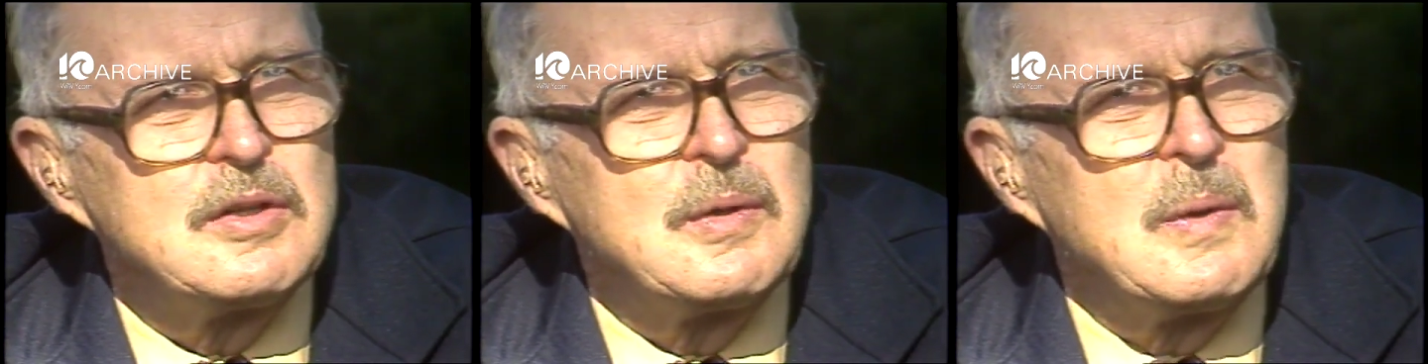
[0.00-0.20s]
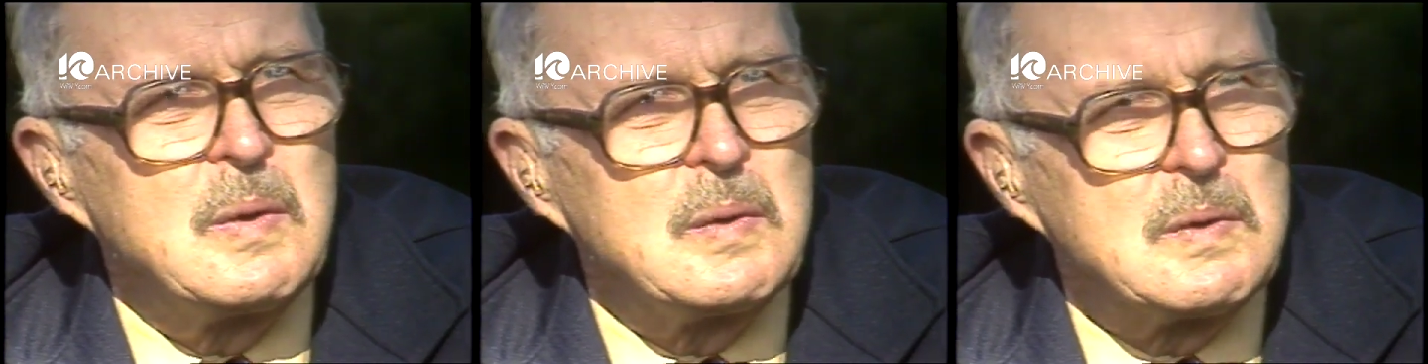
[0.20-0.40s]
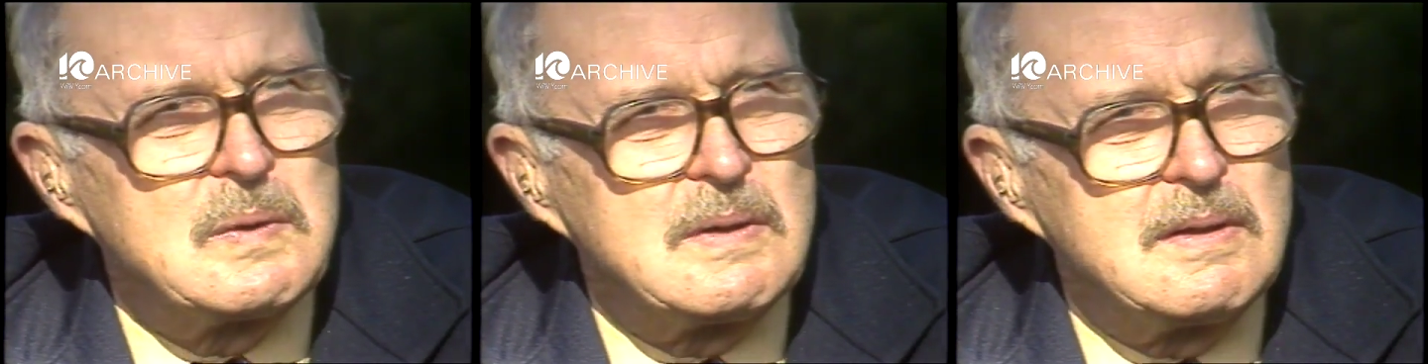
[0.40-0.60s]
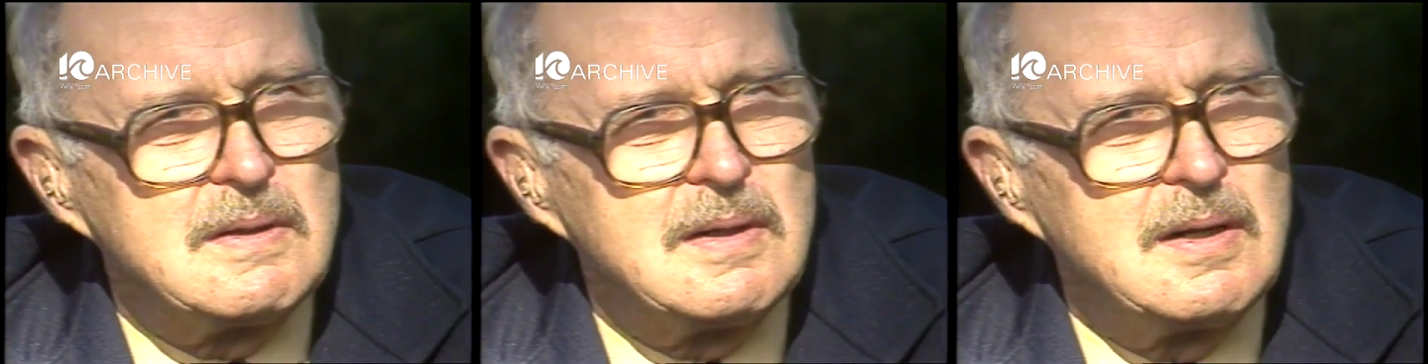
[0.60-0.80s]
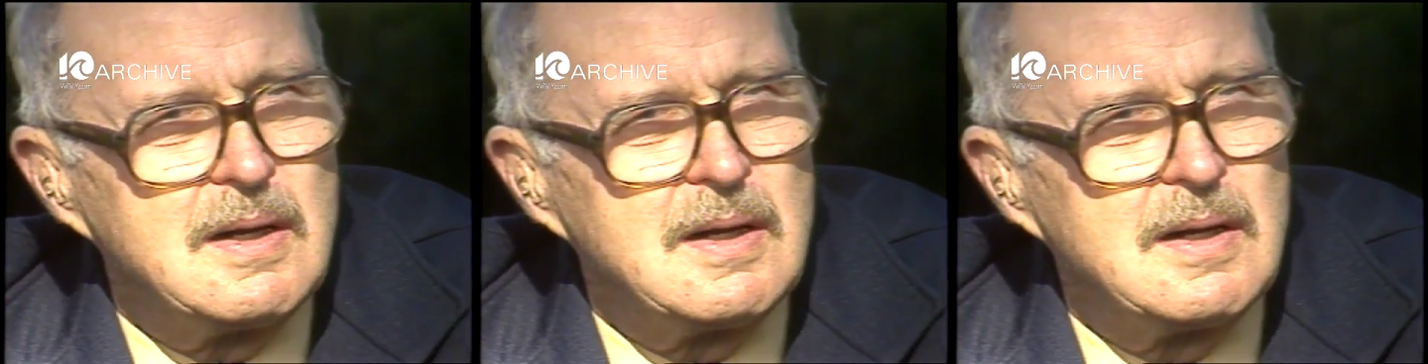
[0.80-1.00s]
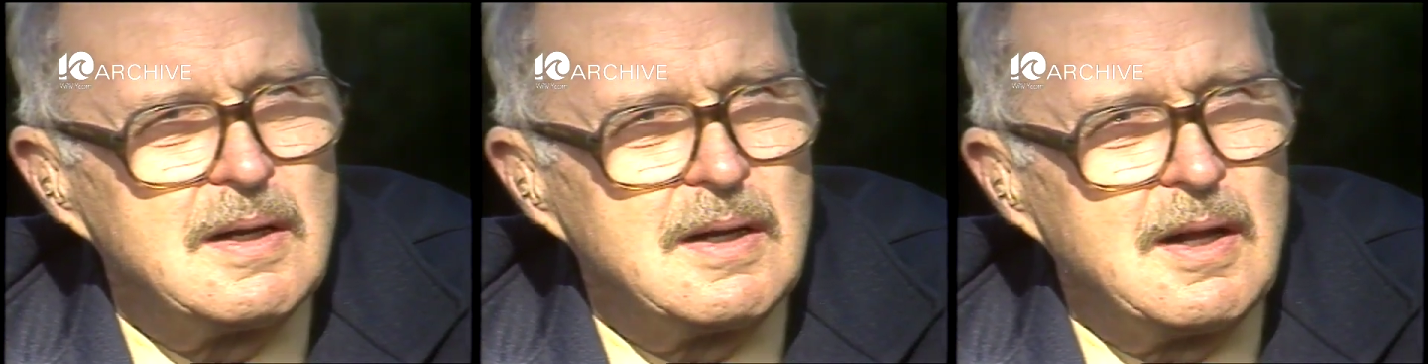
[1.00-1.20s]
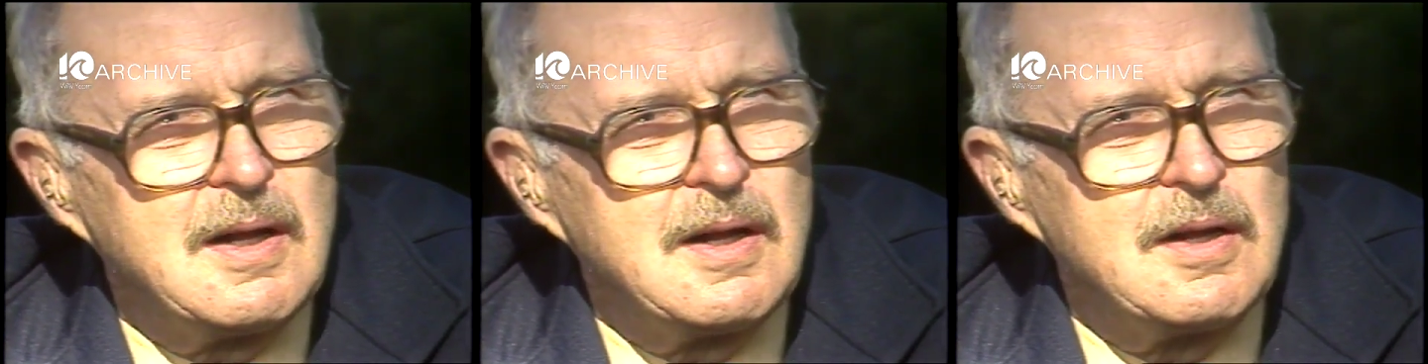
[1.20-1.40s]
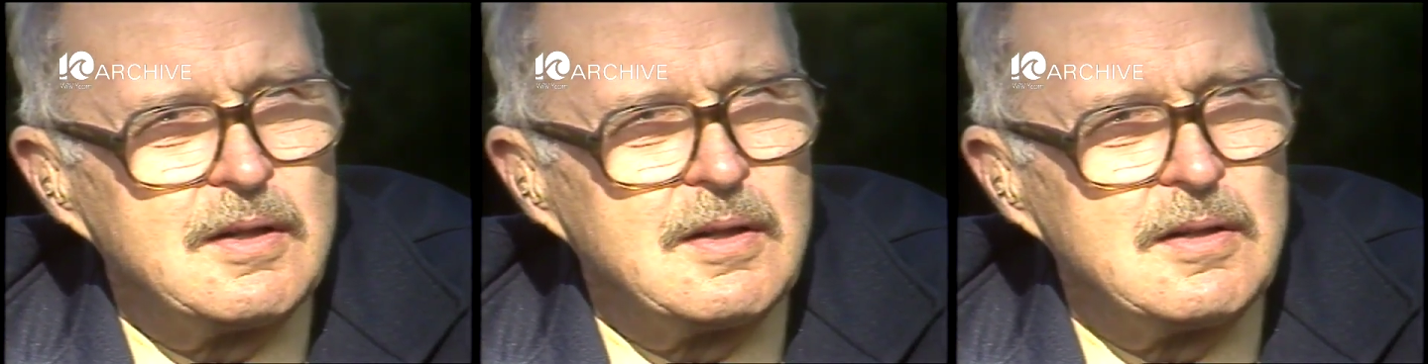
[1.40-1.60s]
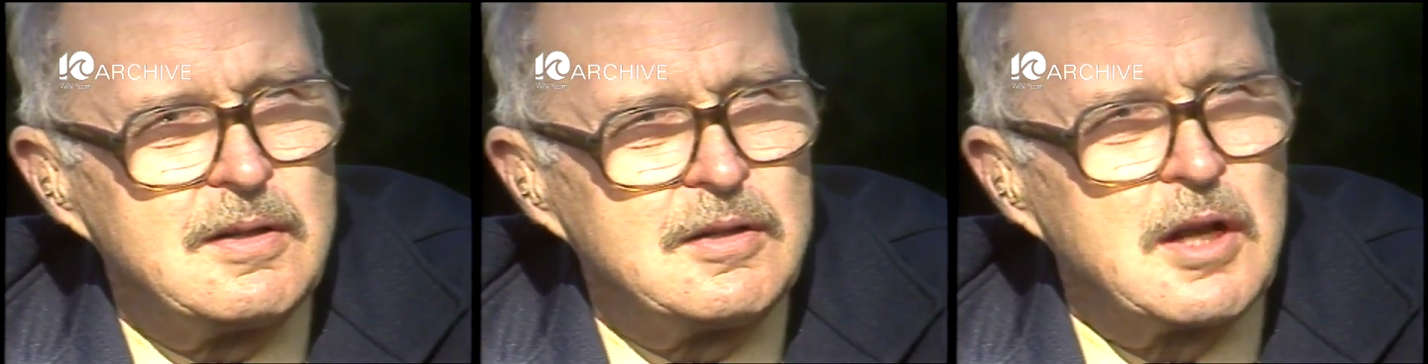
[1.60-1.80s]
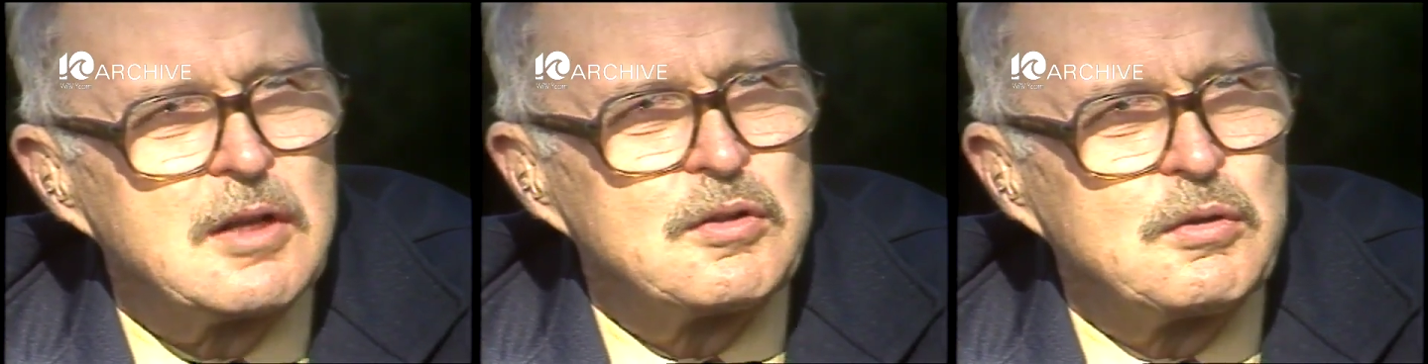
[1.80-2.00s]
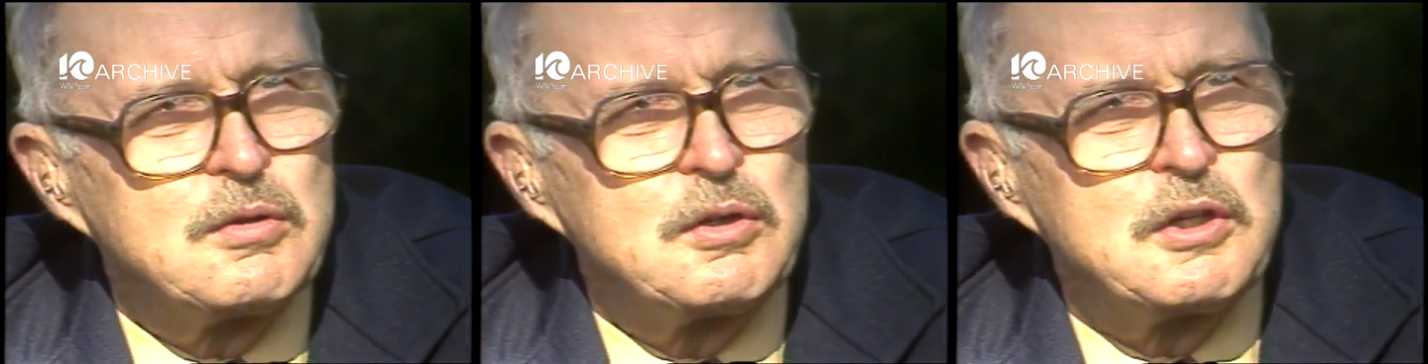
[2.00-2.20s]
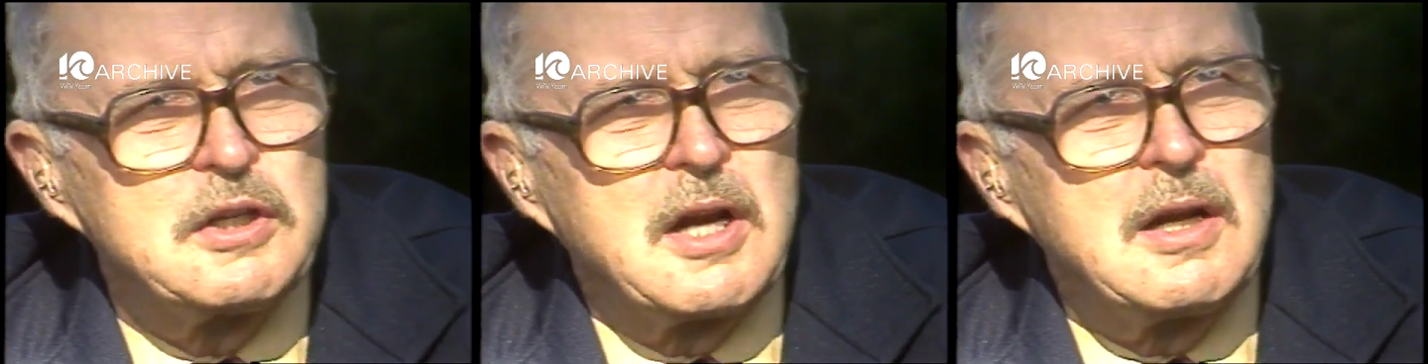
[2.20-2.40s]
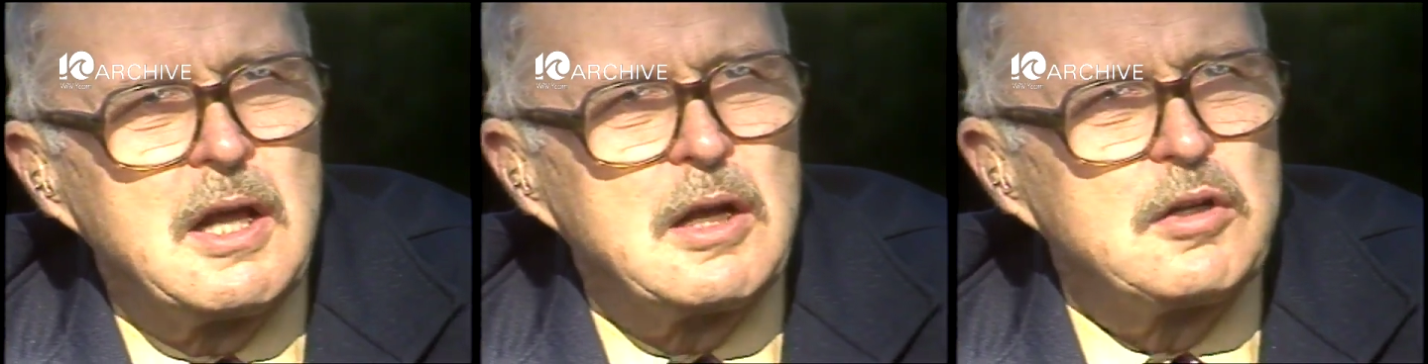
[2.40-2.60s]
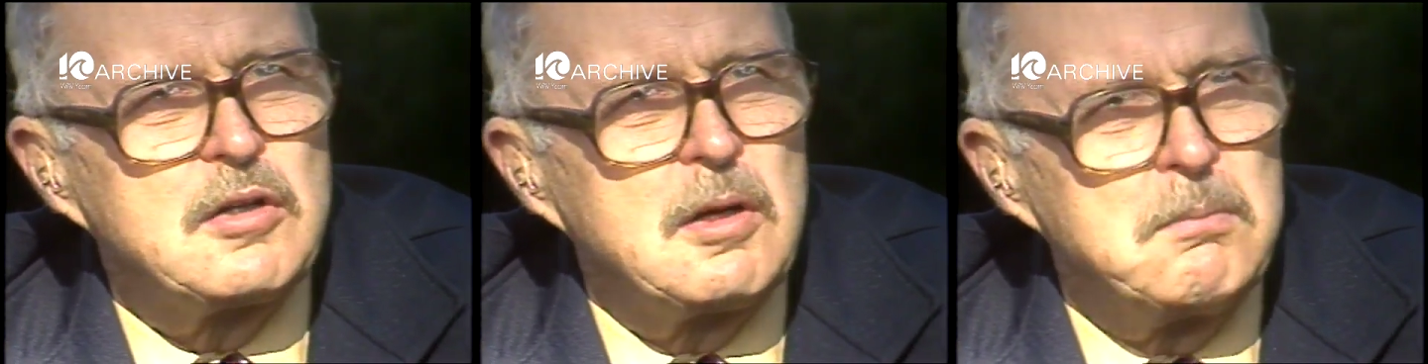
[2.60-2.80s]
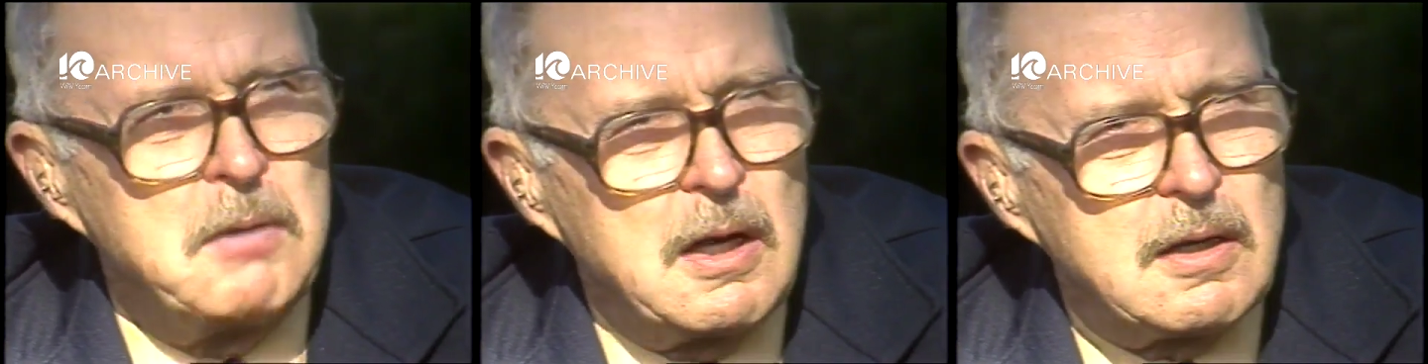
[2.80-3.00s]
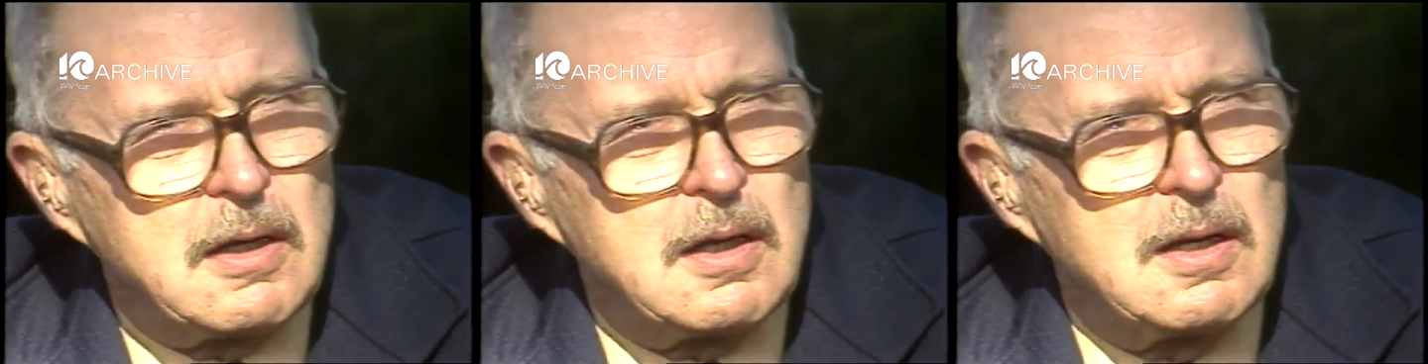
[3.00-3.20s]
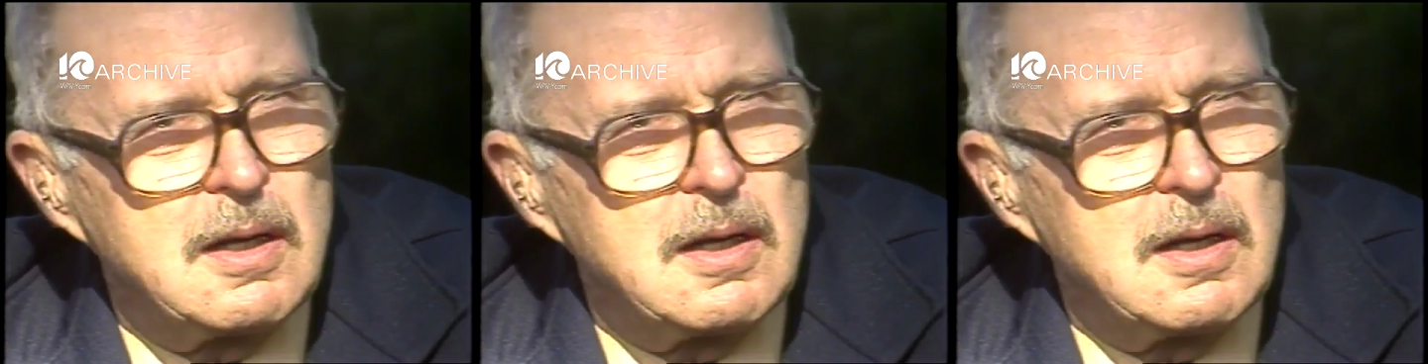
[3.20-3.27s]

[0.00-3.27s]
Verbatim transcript: own just to earn an extra buck,